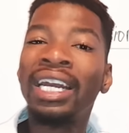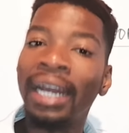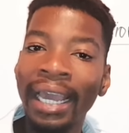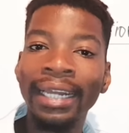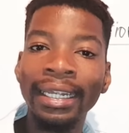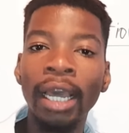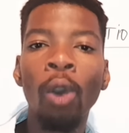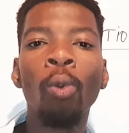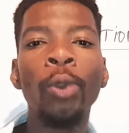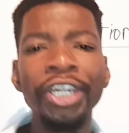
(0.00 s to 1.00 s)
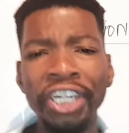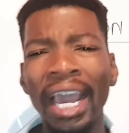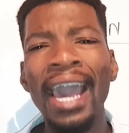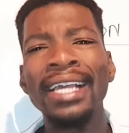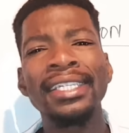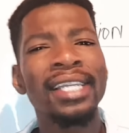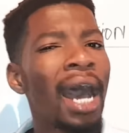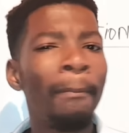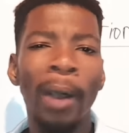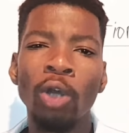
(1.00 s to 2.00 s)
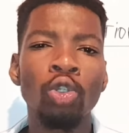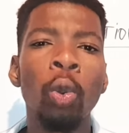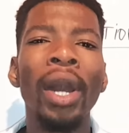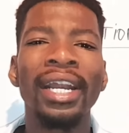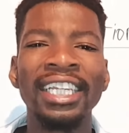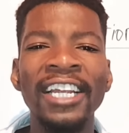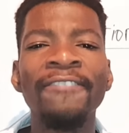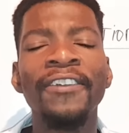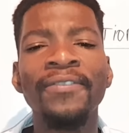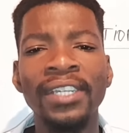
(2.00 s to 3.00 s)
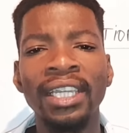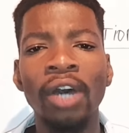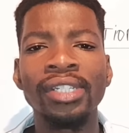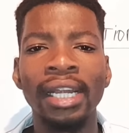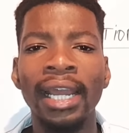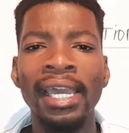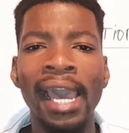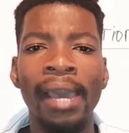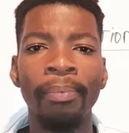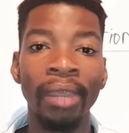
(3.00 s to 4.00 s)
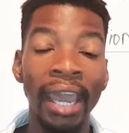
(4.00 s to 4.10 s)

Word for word: lady which earns about two hundred fifty thousand a year.